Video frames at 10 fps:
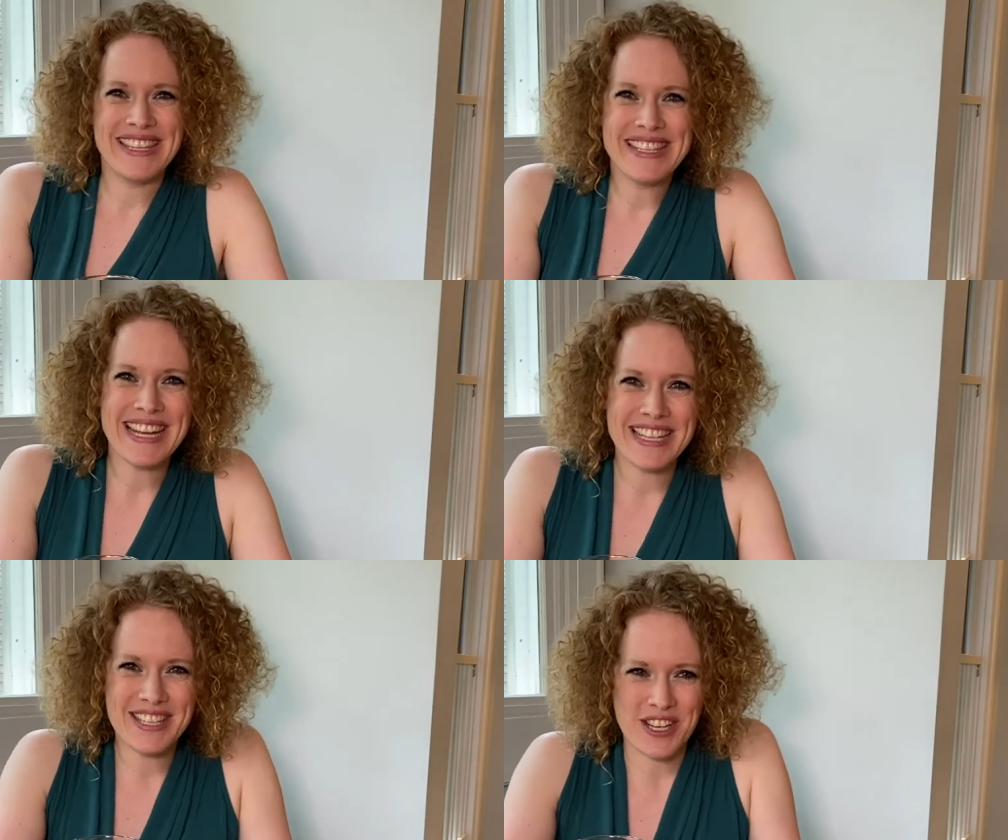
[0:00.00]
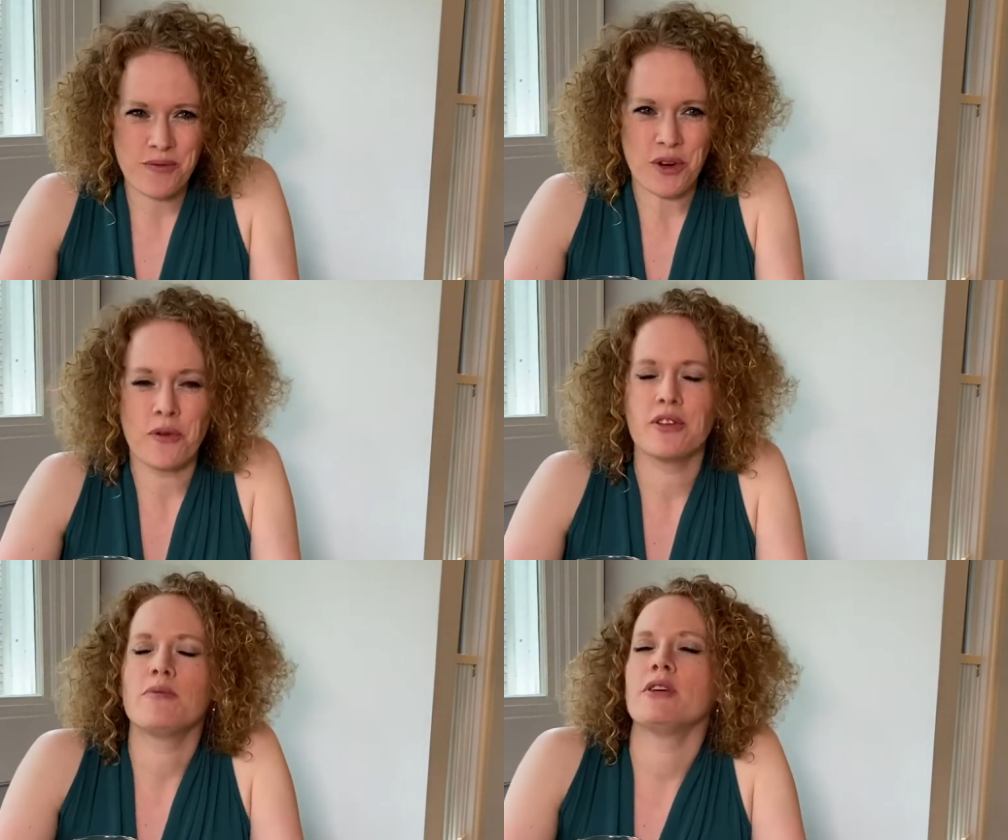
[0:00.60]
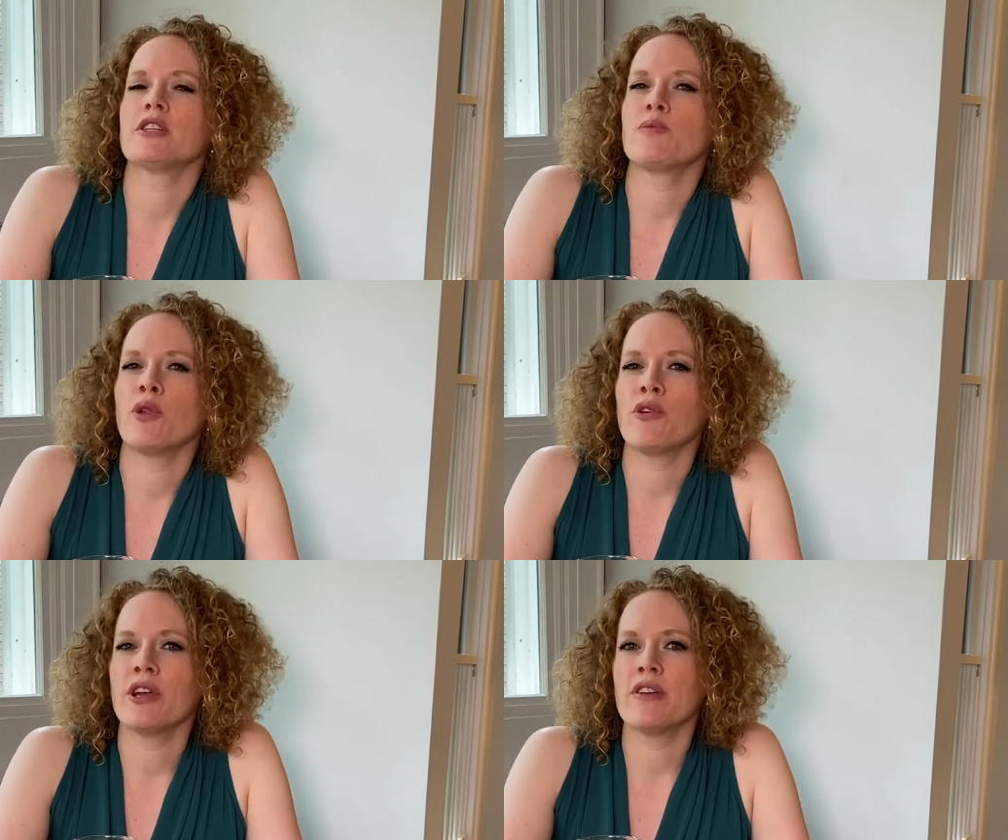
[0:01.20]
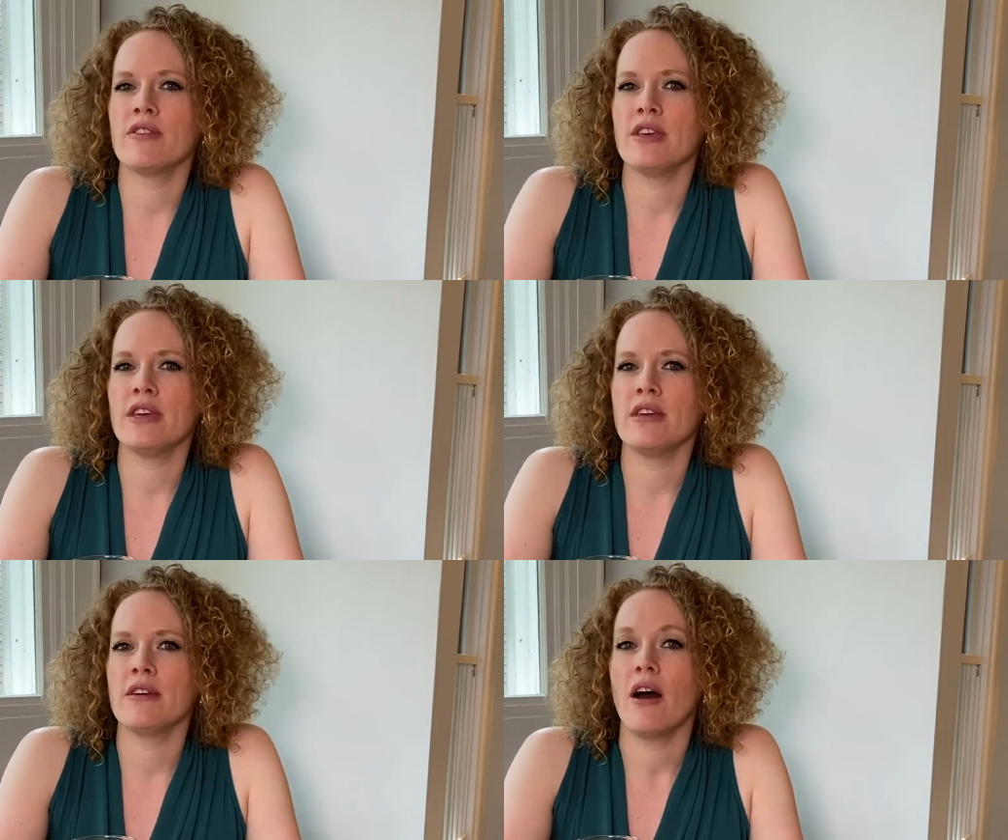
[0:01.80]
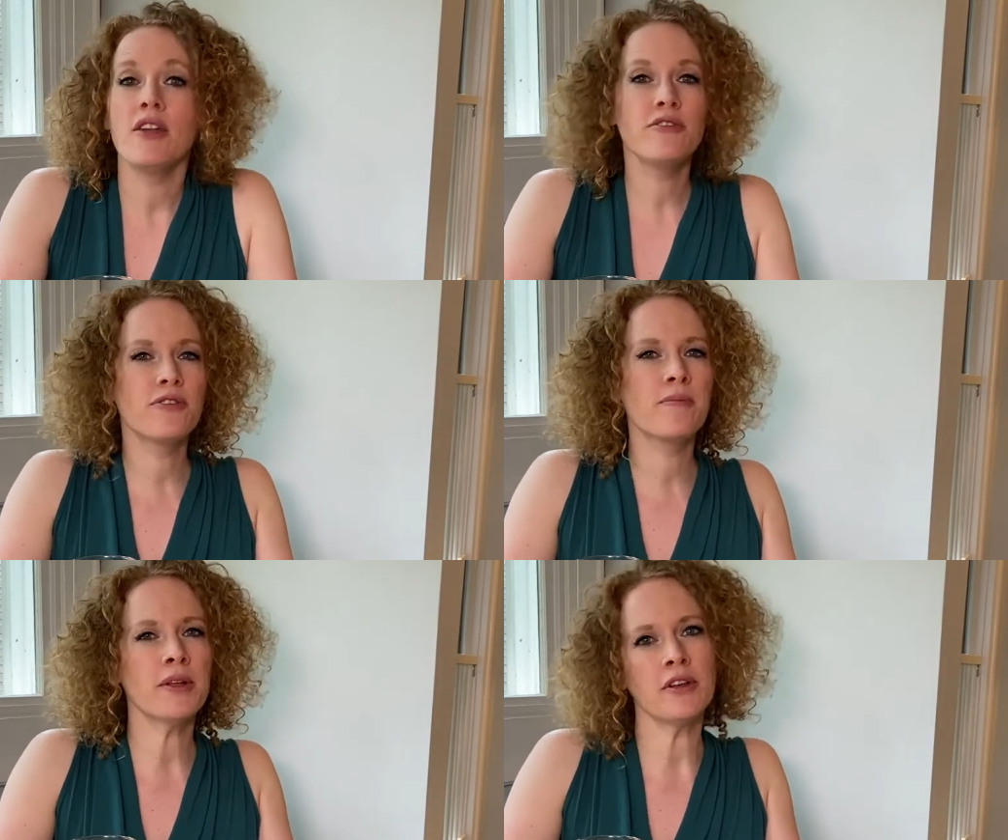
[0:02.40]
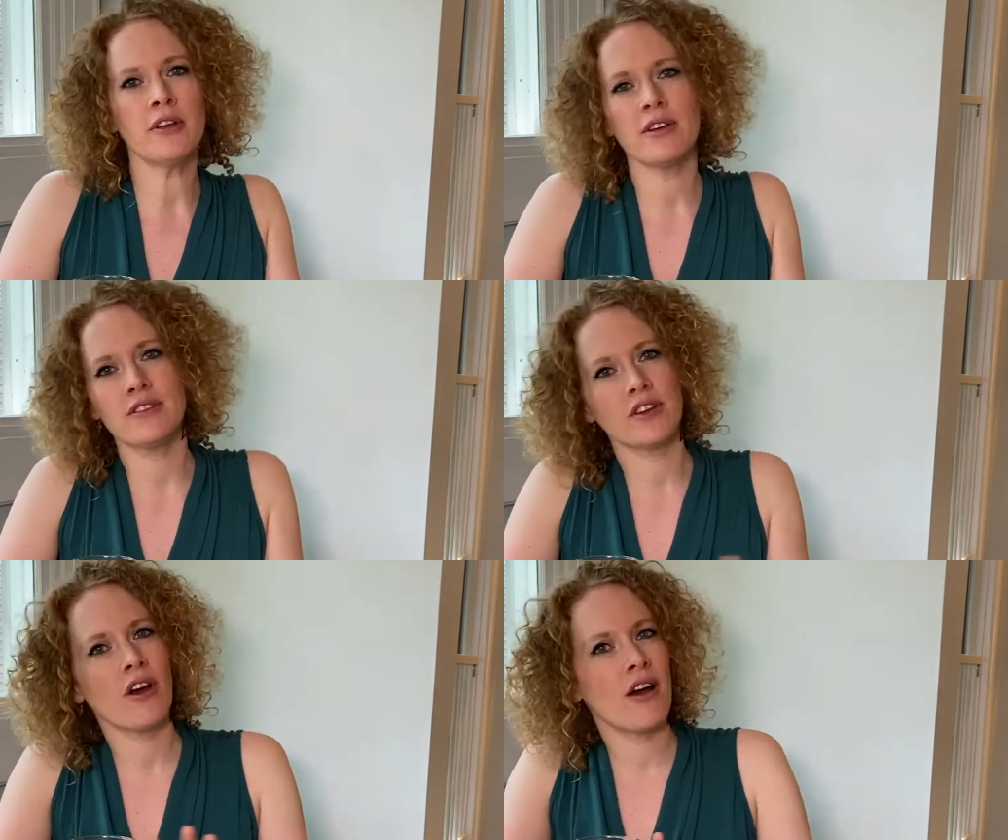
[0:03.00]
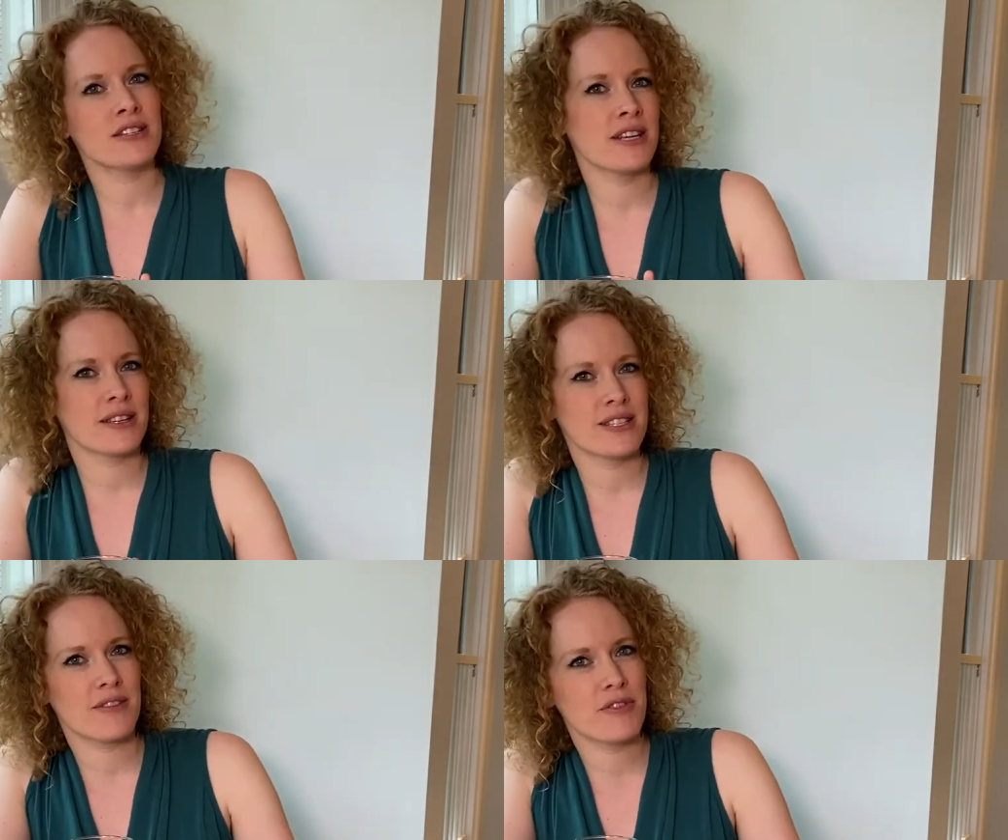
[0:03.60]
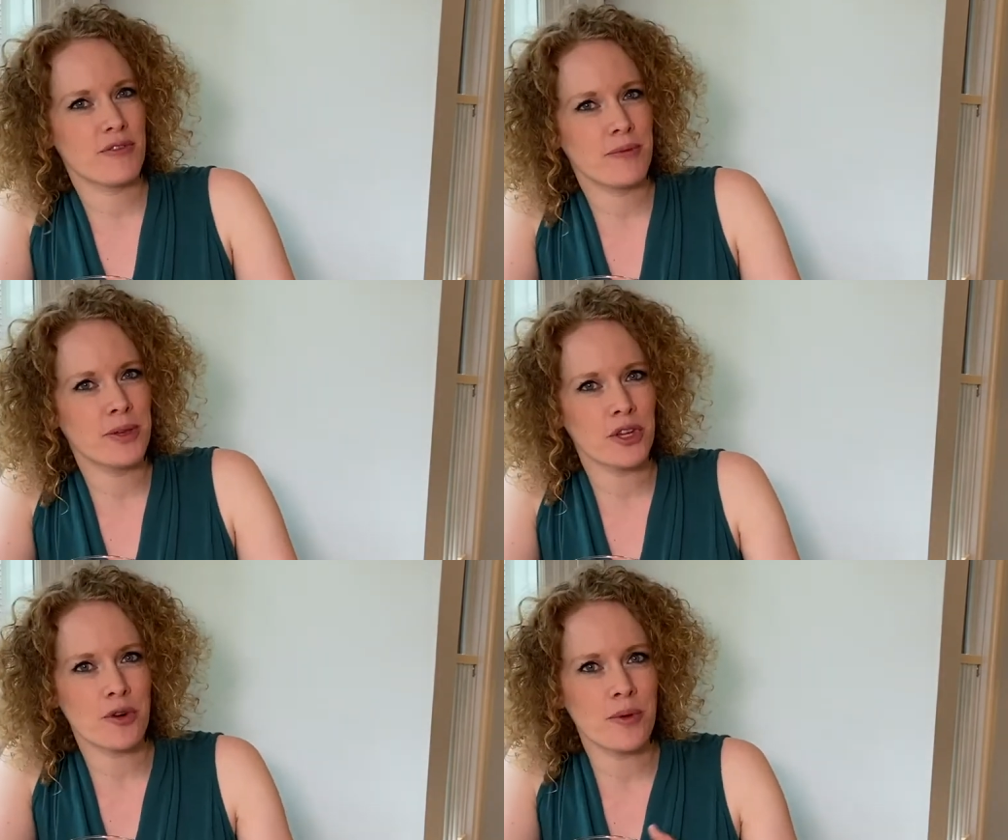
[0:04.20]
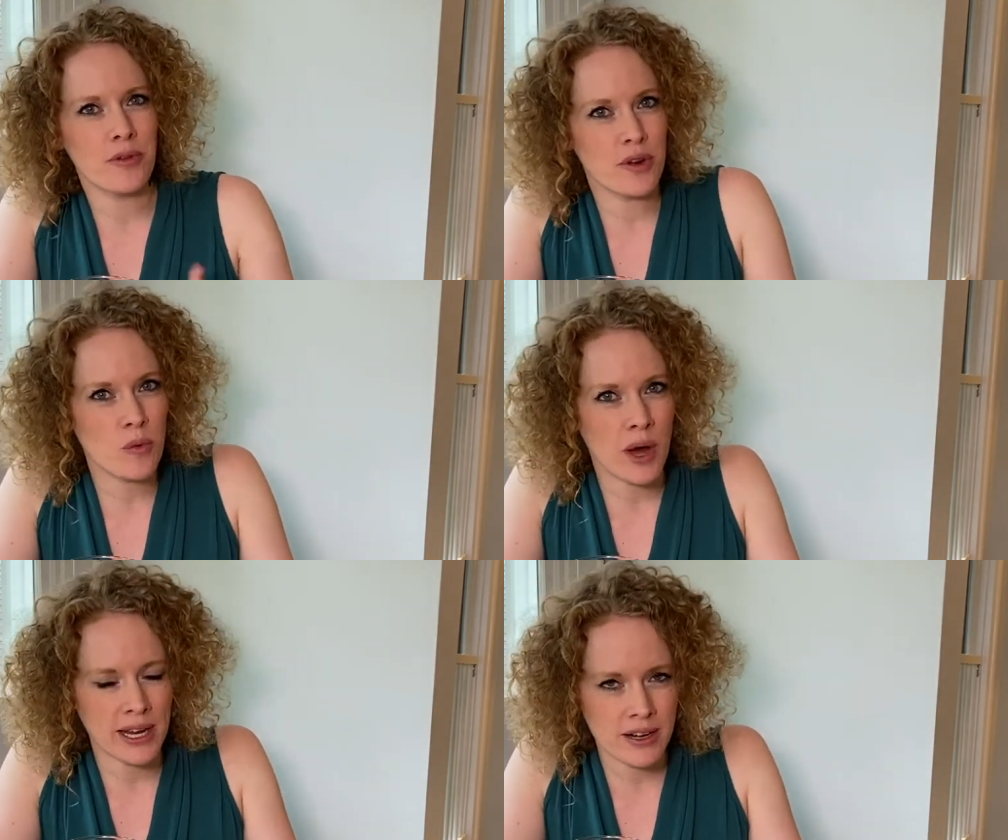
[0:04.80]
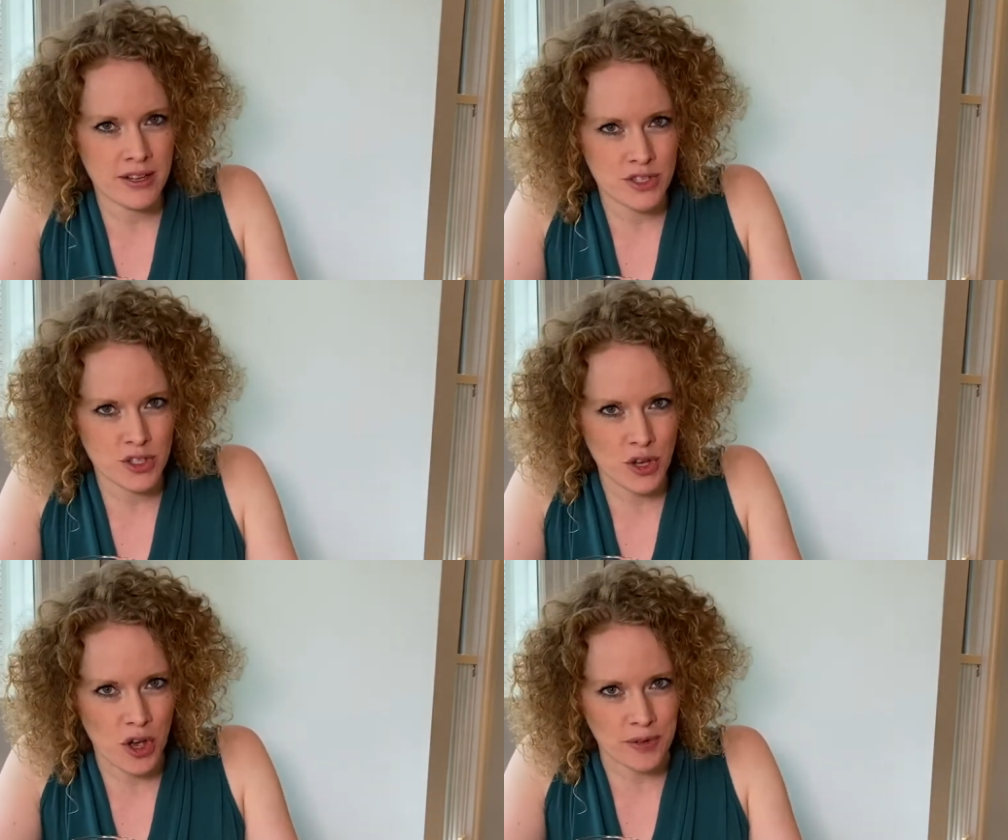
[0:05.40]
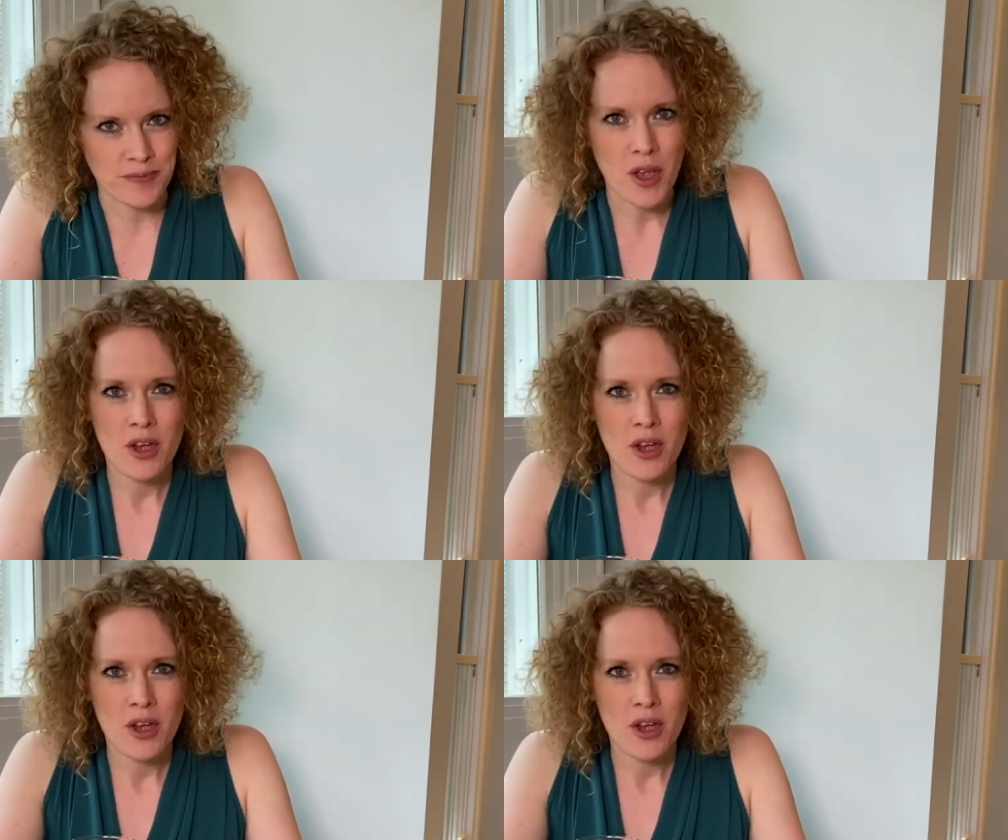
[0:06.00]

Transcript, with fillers: today's tasting, we're going to be exploring the unfamiliar in the context of the familiar, both in wine and in song.